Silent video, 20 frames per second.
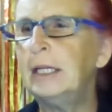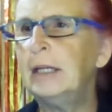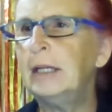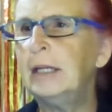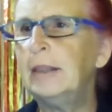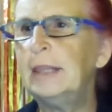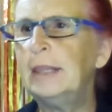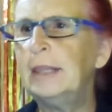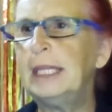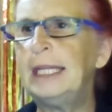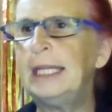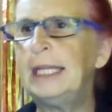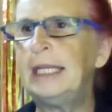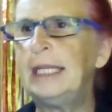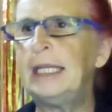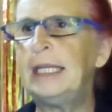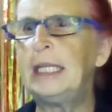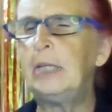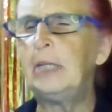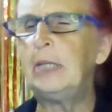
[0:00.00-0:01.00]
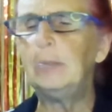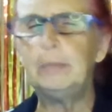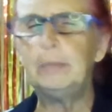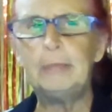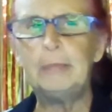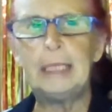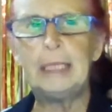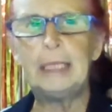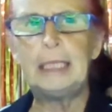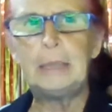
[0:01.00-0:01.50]
the
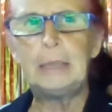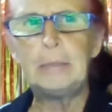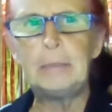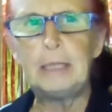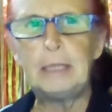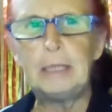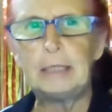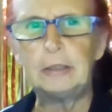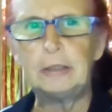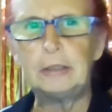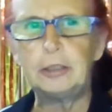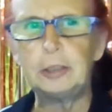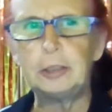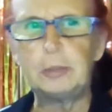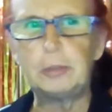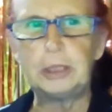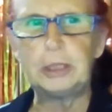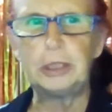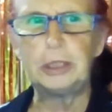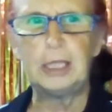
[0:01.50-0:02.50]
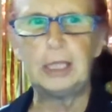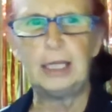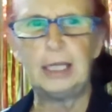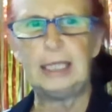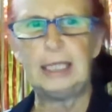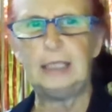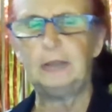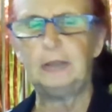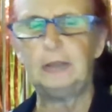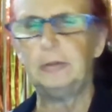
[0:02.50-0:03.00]
mini munch, which are like
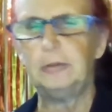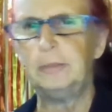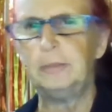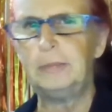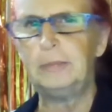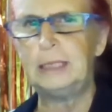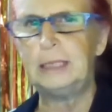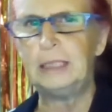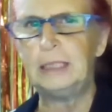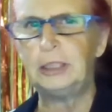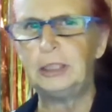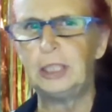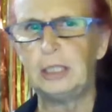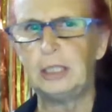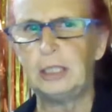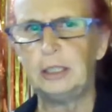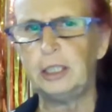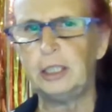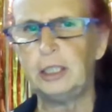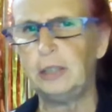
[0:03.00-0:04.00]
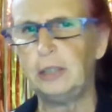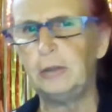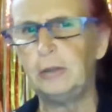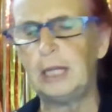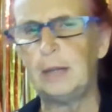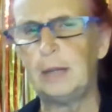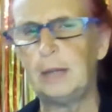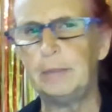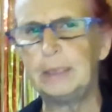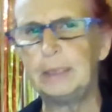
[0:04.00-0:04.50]
little miniature
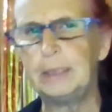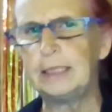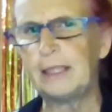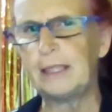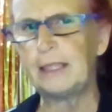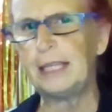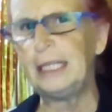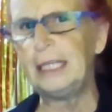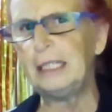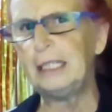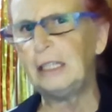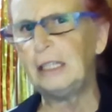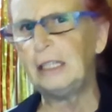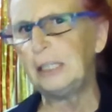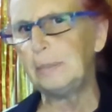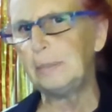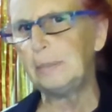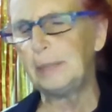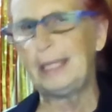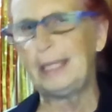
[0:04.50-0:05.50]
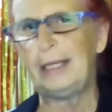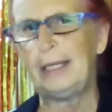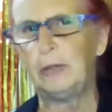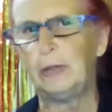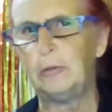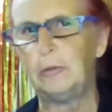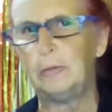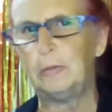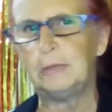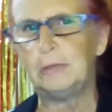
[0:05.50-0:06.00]
cucumbers. Think like
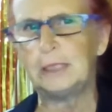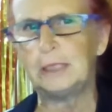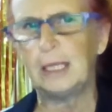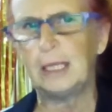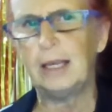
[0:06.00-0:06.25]
pickles.